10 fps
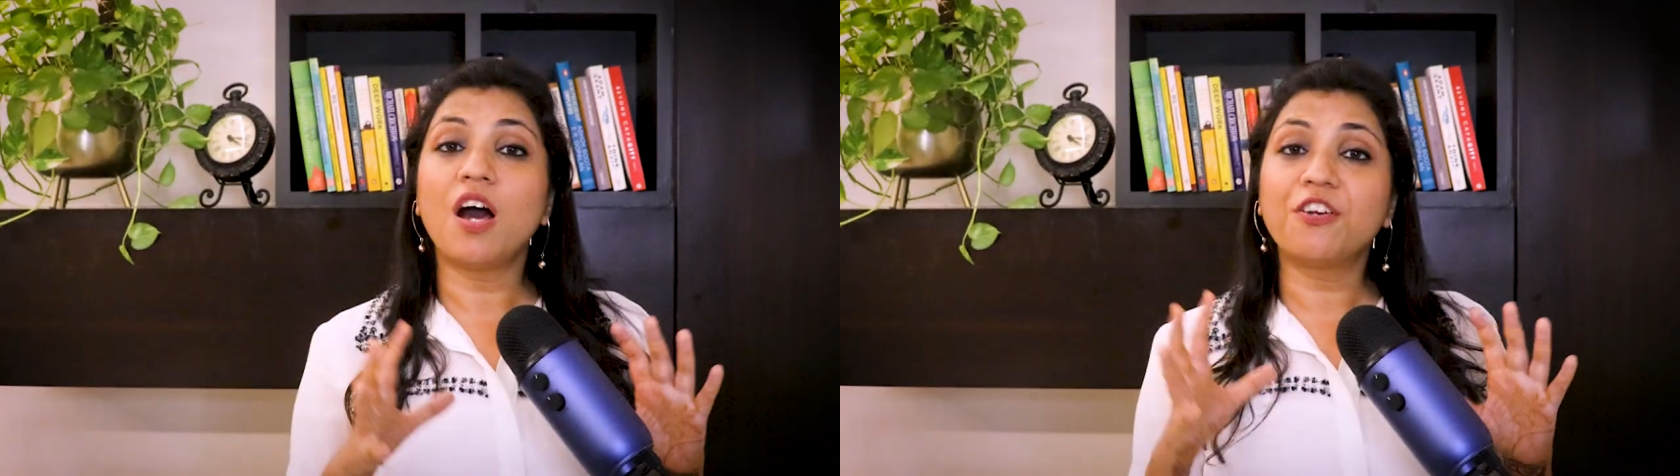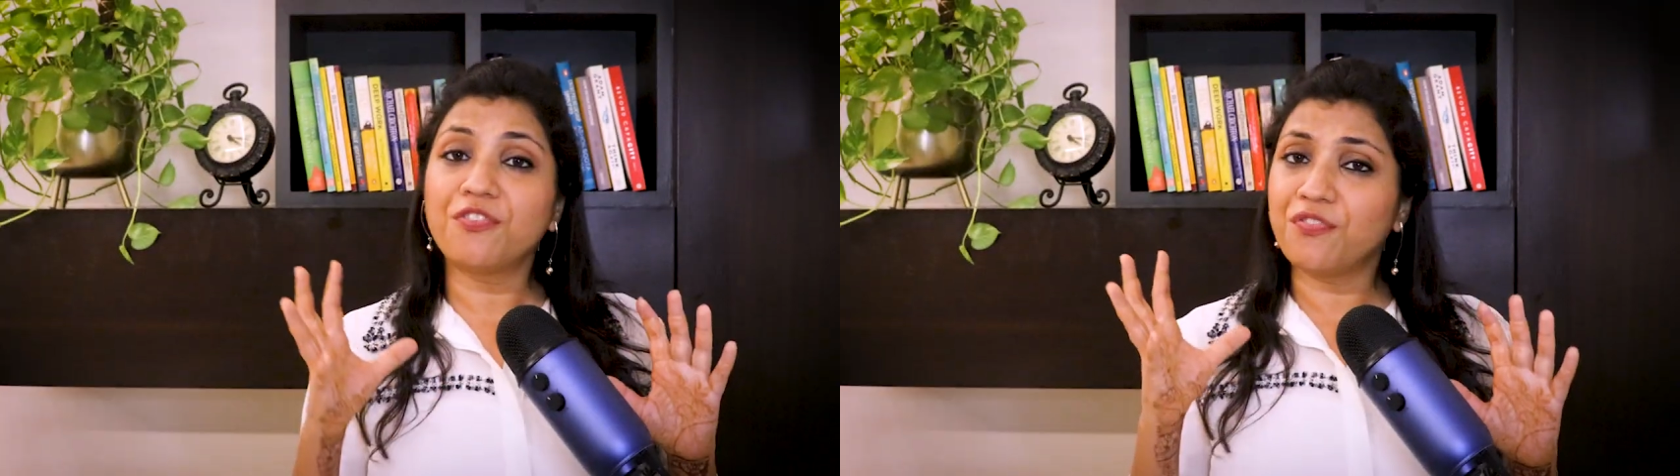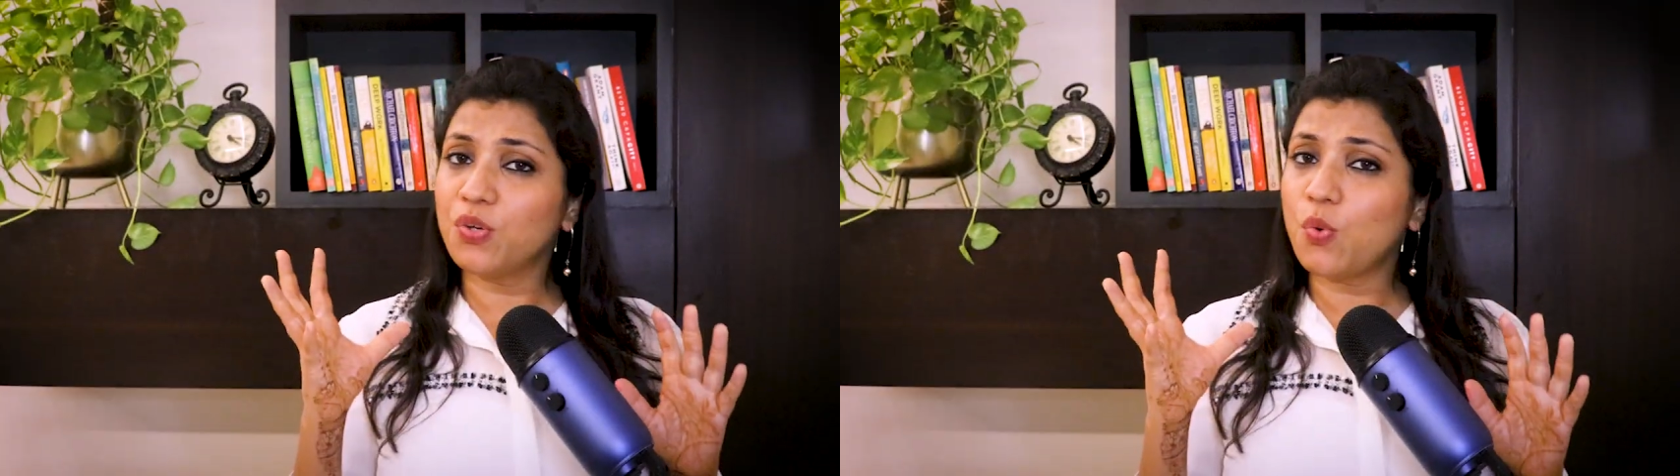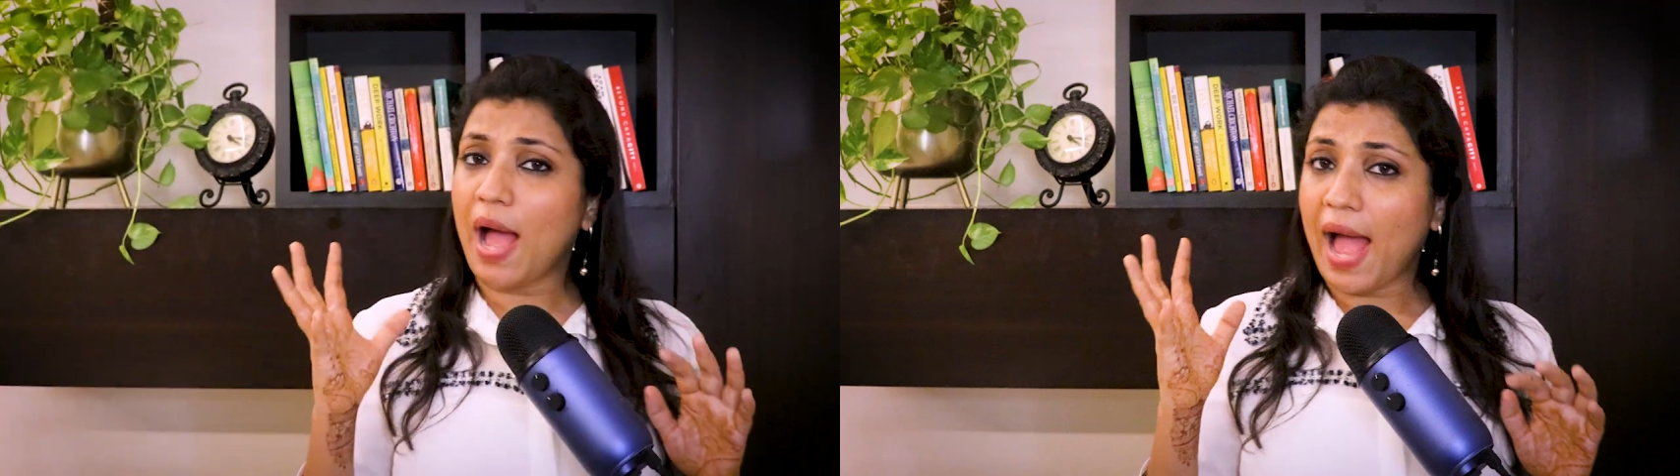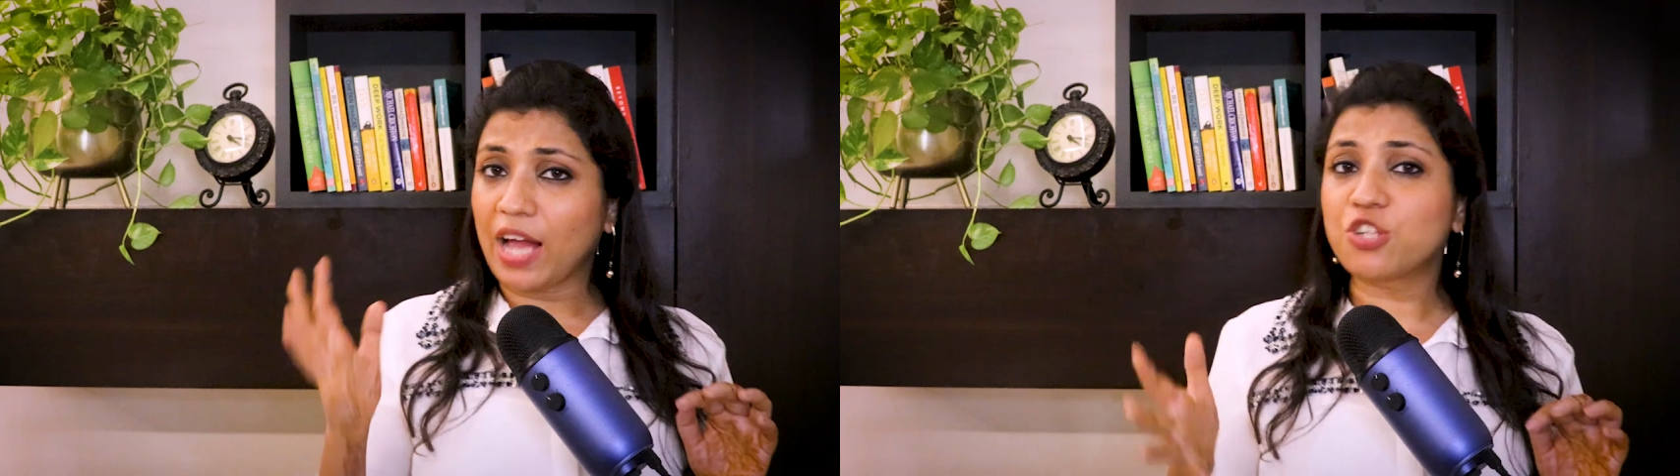are a few
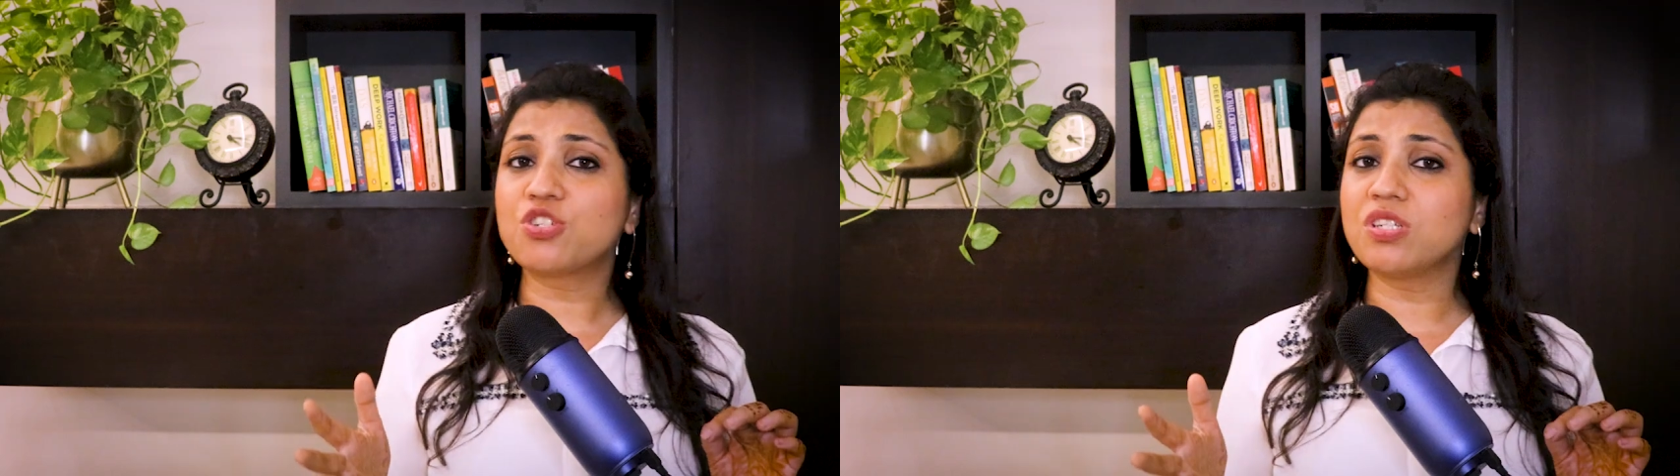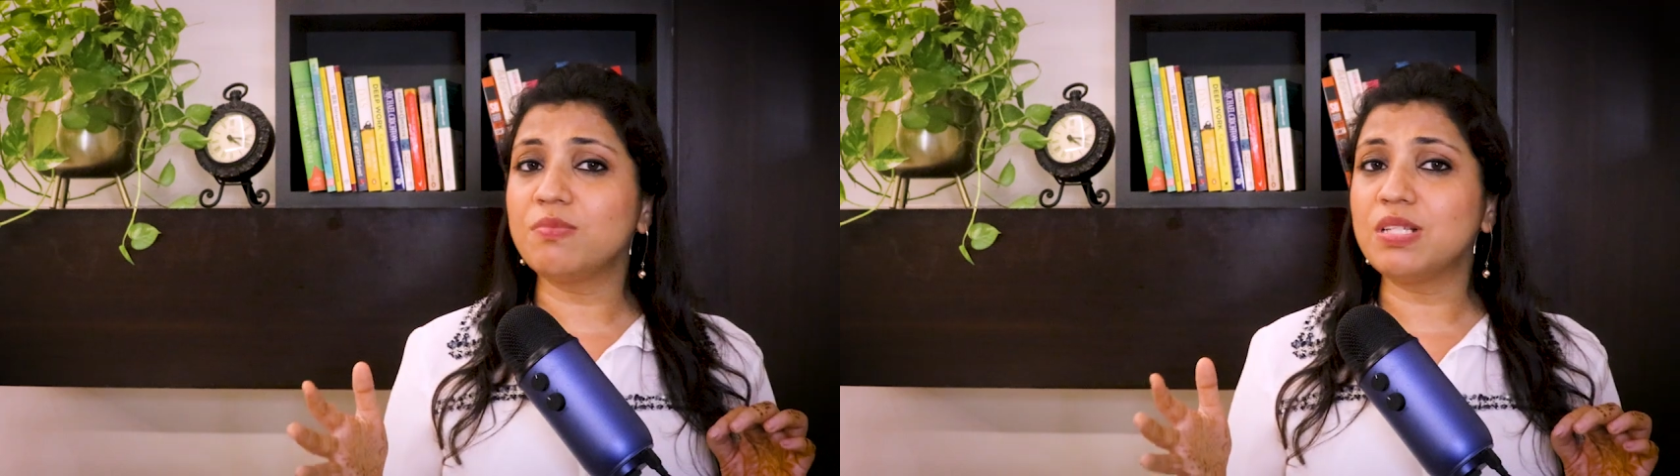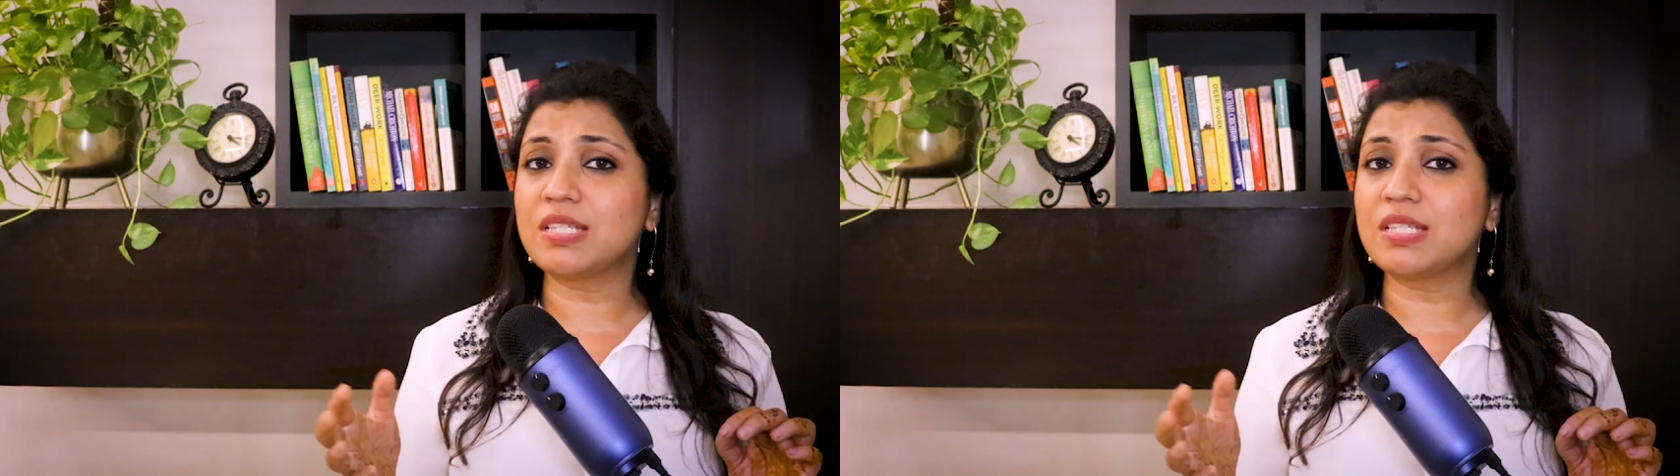actionable